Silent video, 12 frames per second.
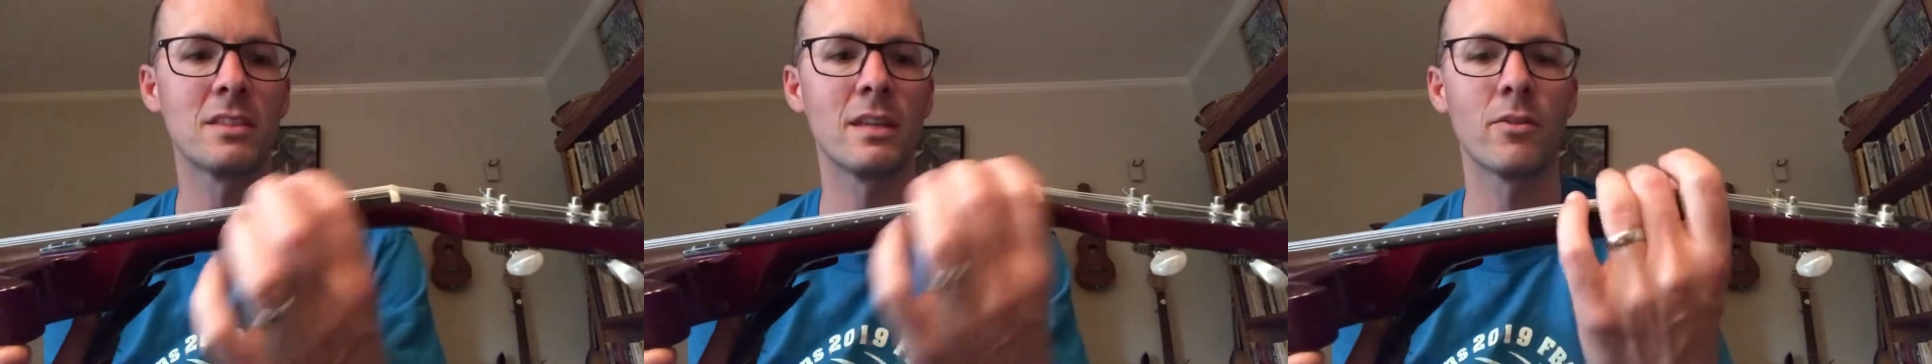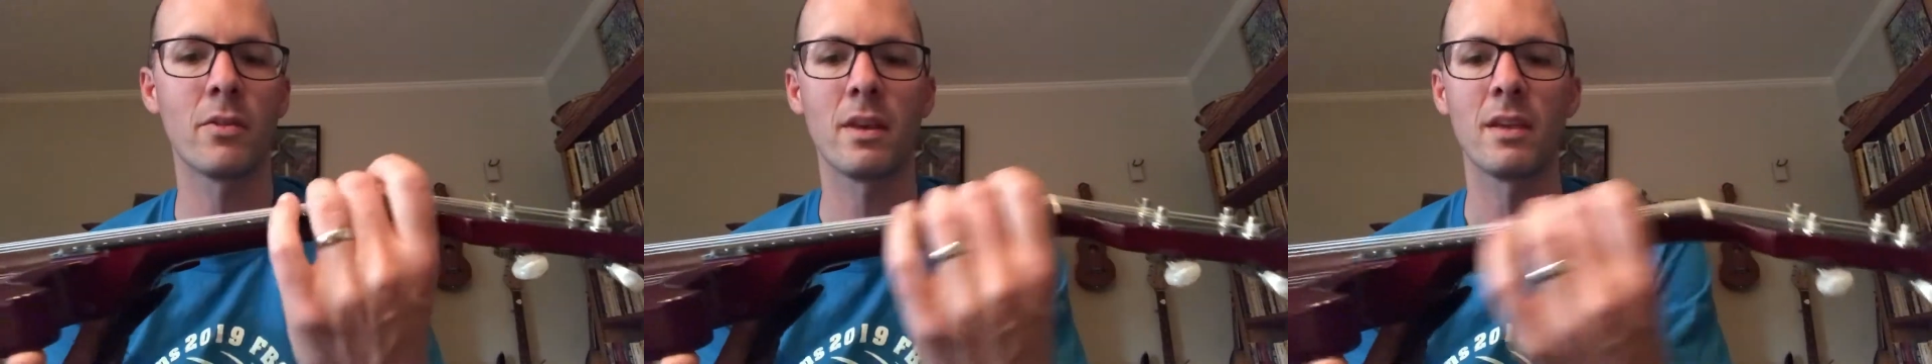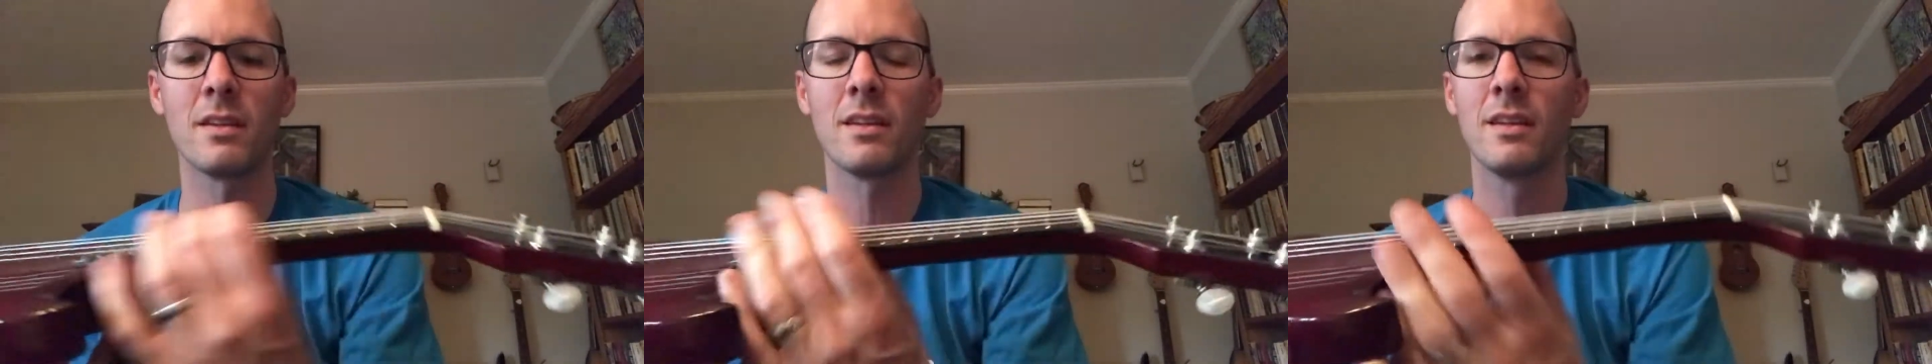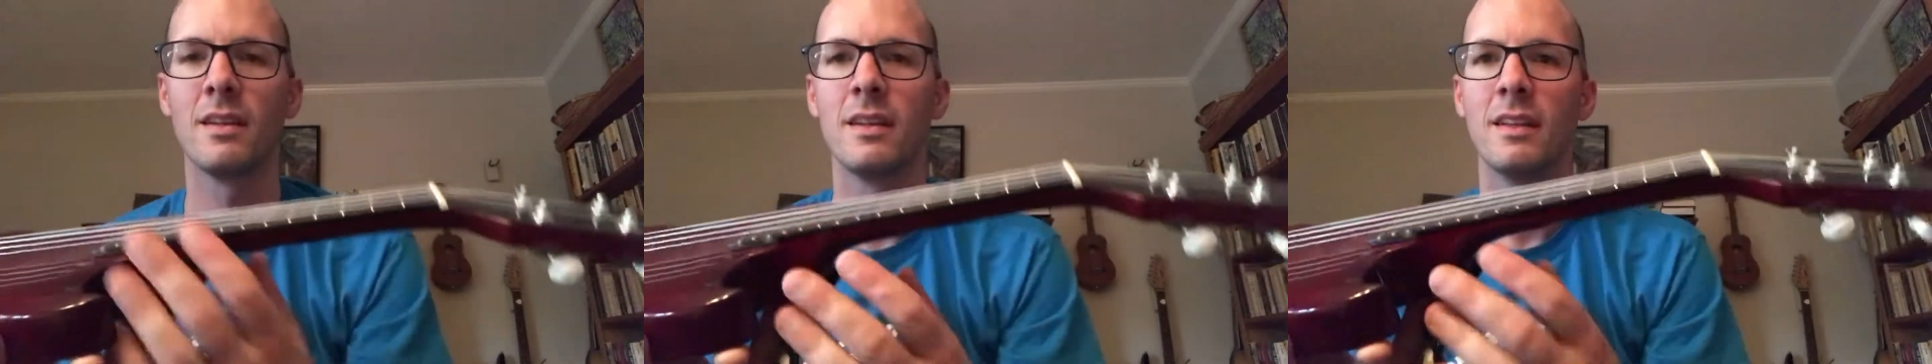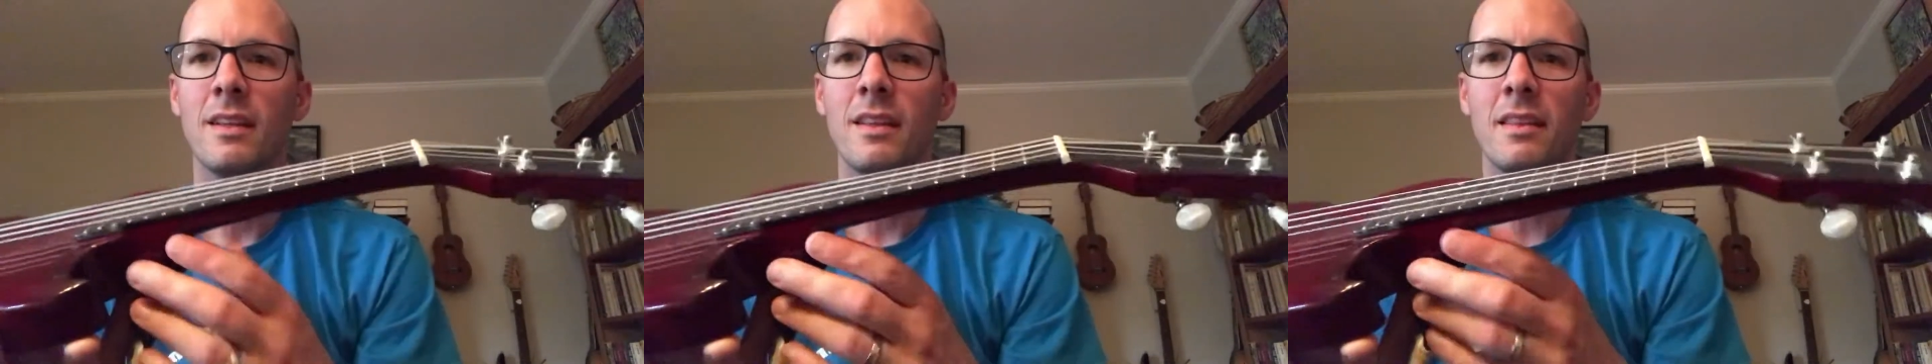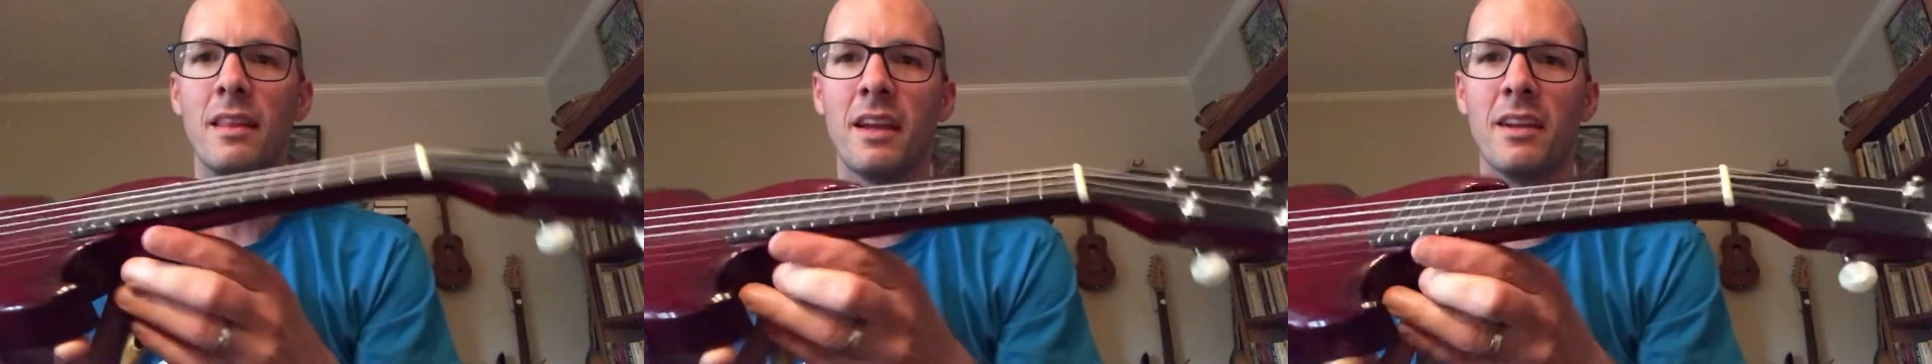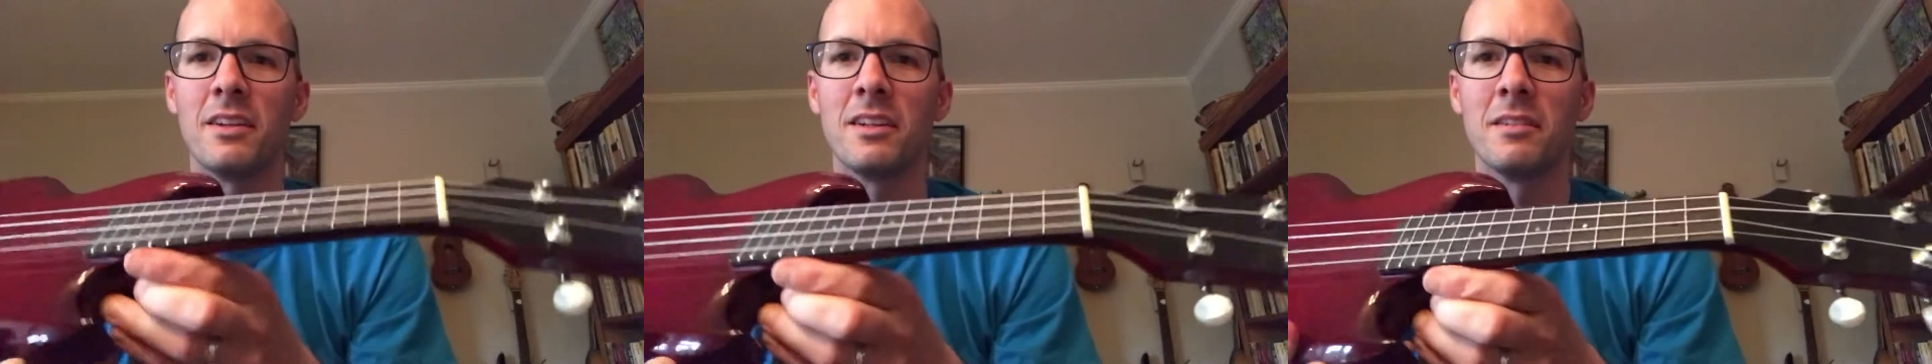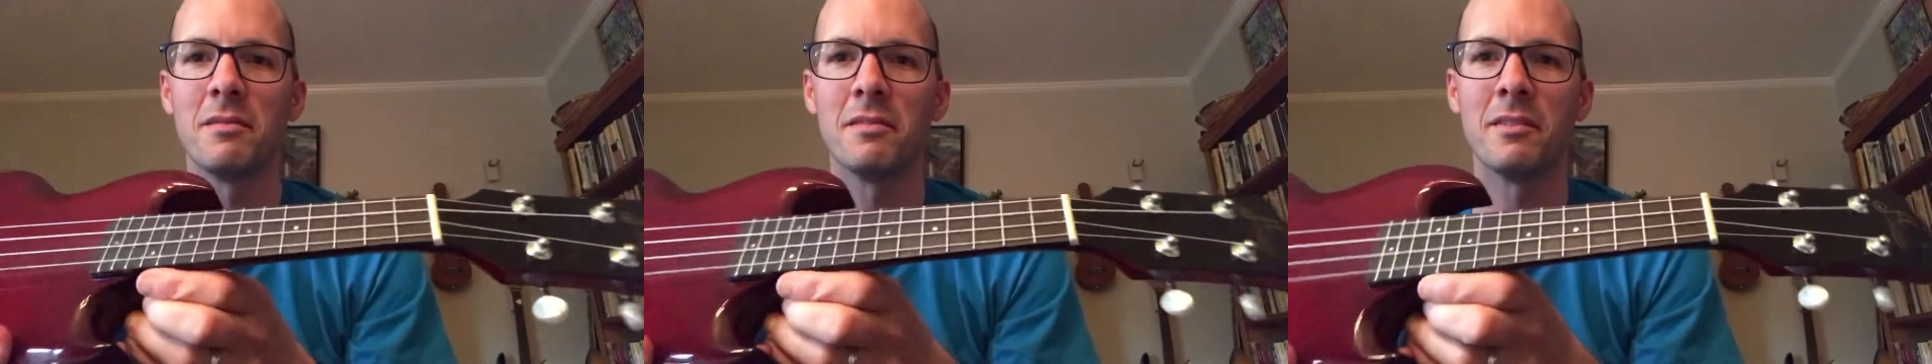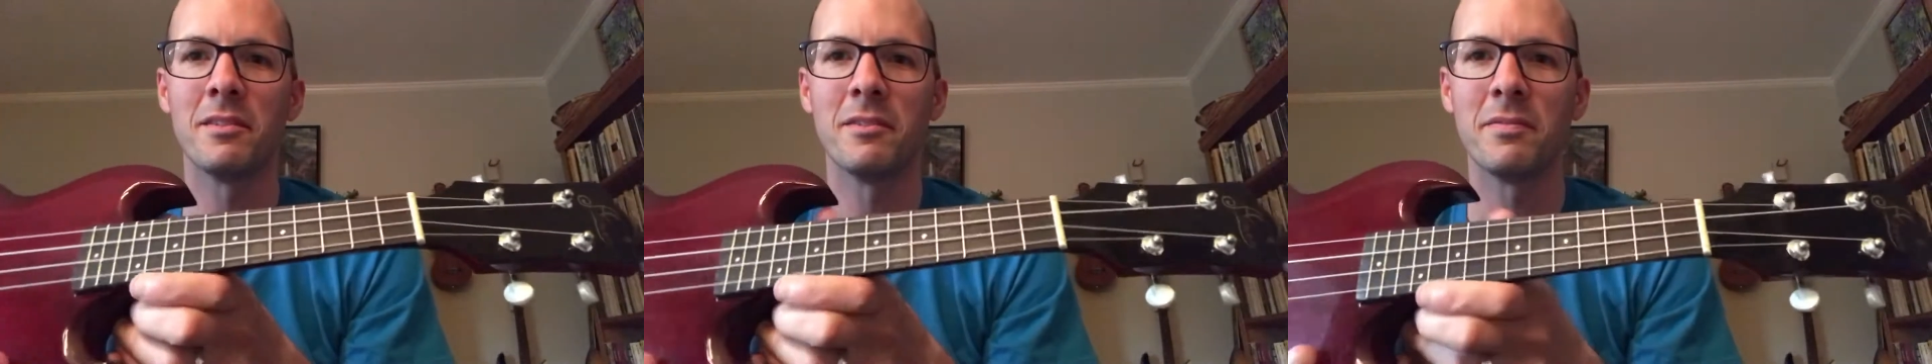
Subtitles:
and everything, they're in